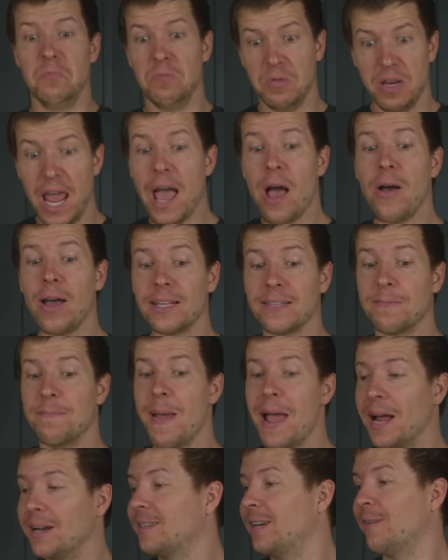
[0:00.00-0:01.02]
now has
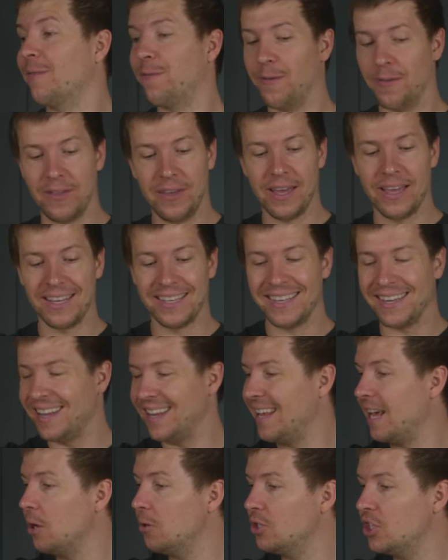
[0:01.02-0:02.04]
mounting for the
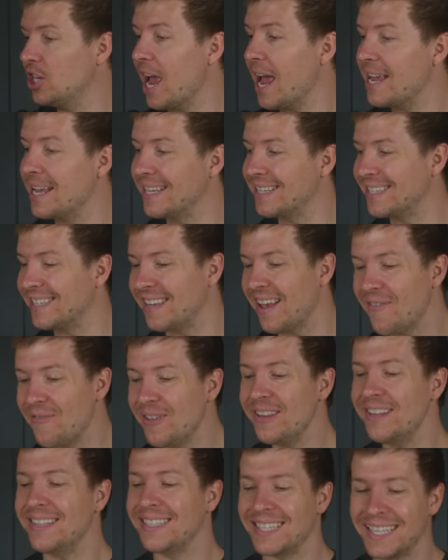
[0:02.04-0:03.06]
LGA
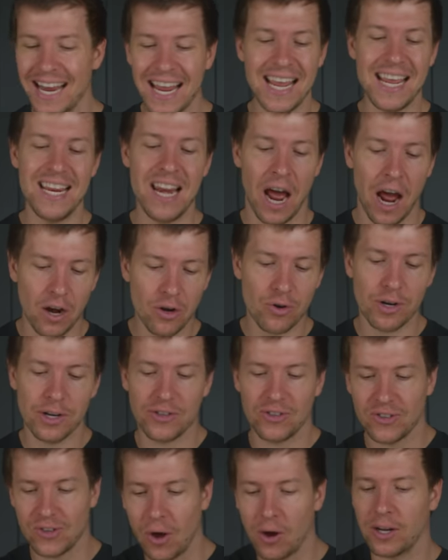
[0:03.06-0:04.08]
1700
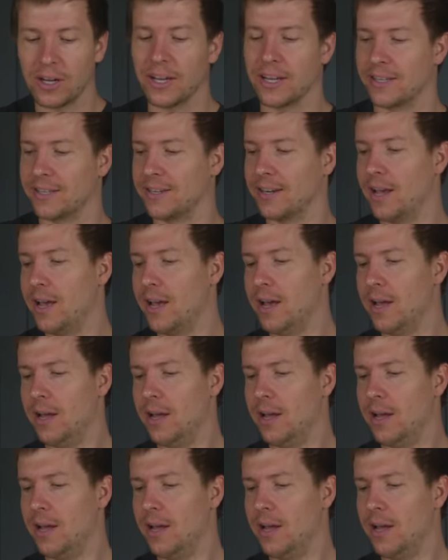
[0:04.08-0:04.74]
socket.